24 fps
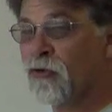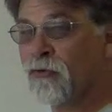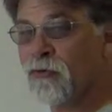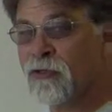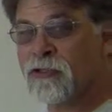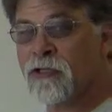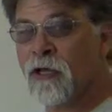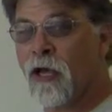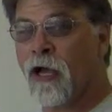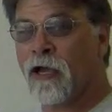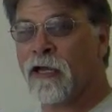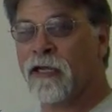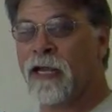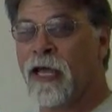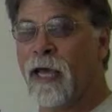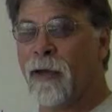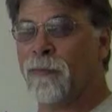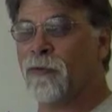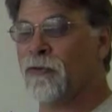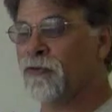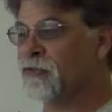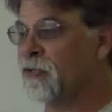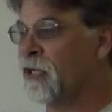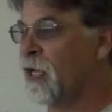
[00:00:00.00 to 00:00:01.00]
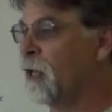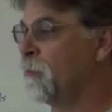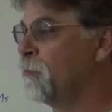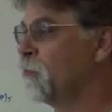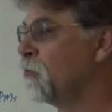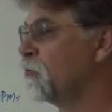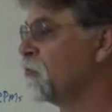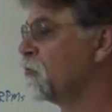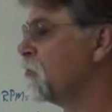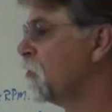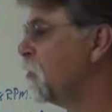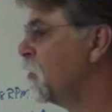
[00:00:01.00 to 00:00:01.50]
So we're talking apples and
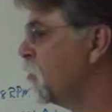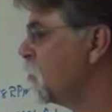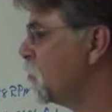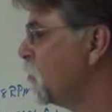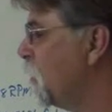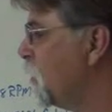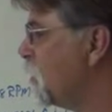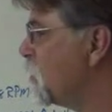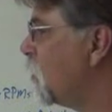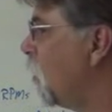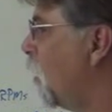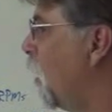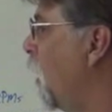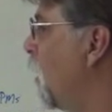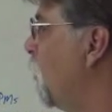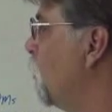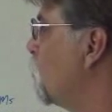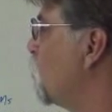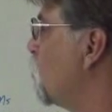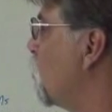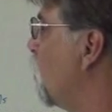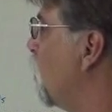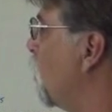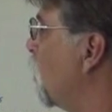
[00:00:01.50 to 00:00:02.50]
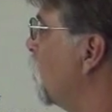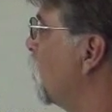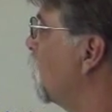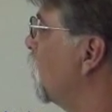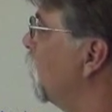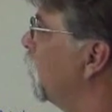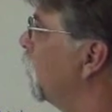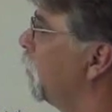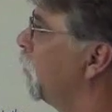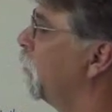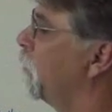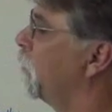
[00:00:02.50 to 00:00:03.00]
apples. There's been times
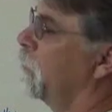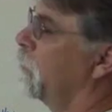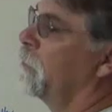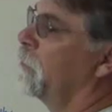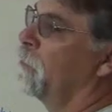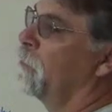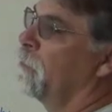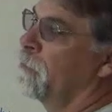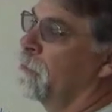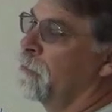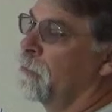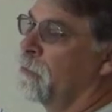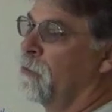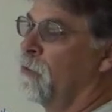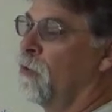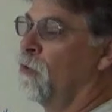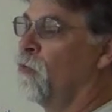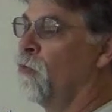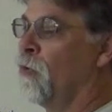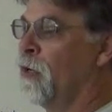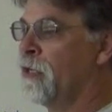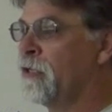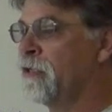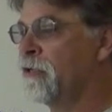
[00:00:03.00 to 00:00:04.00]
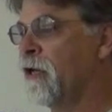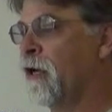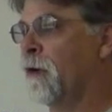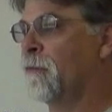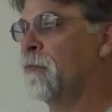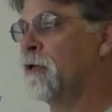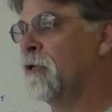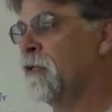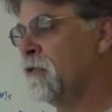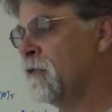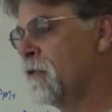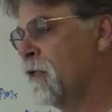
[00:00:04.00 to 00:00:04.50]
where, you know, one
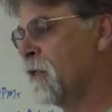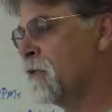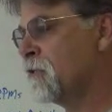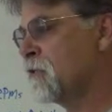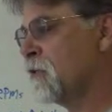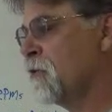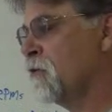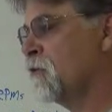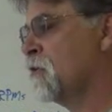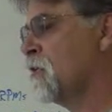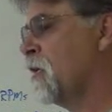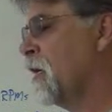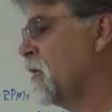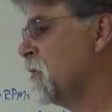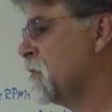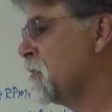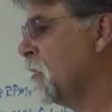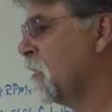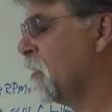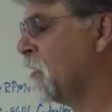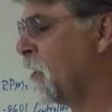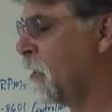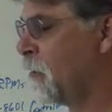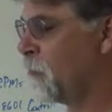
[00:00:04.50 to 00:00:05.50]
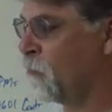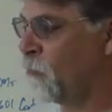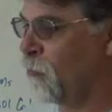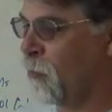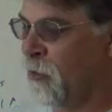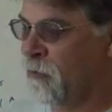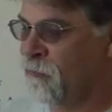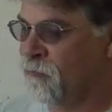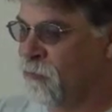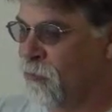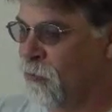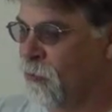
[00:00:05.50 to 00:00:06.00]
company does their testing at
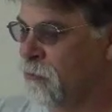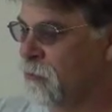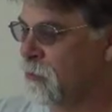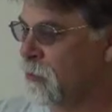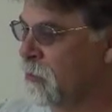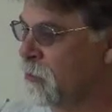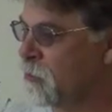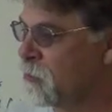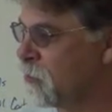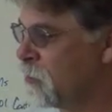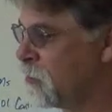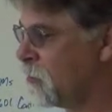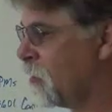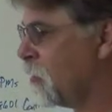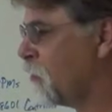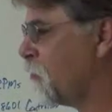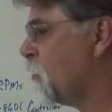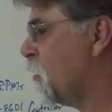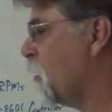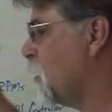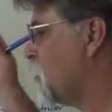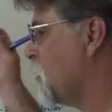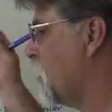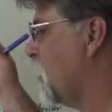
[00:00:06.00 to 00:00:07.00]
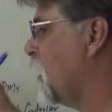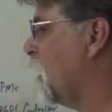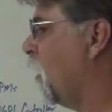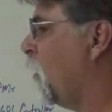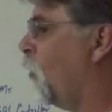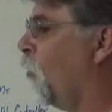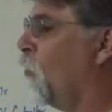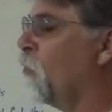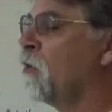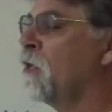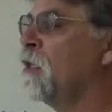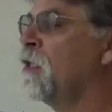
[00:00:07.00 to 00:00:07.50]
one voltage and another testing, and they
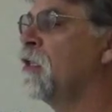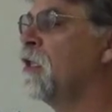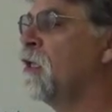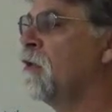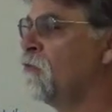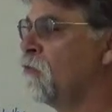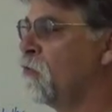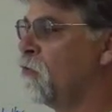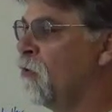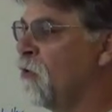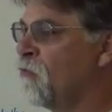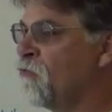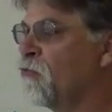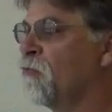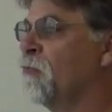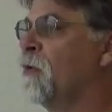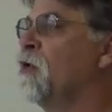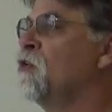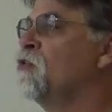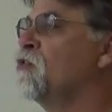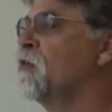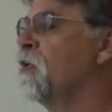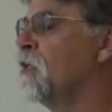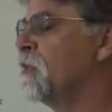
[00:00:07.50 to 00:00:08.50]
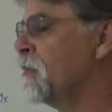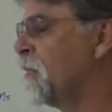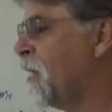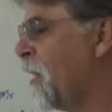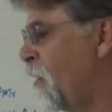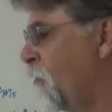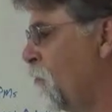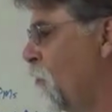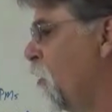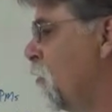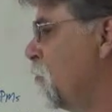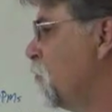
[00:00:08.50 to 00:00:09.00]
only give you information at
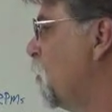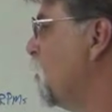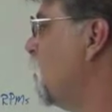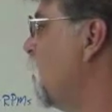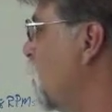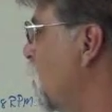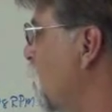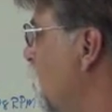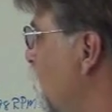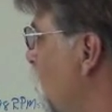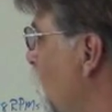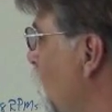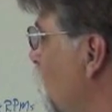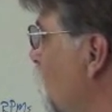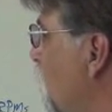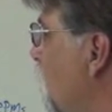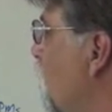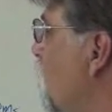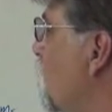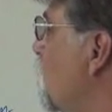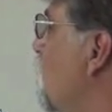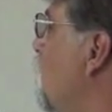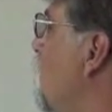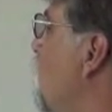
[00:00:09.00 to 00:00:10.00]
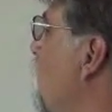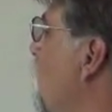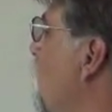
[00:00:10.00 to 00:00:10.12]
that one particular voltage.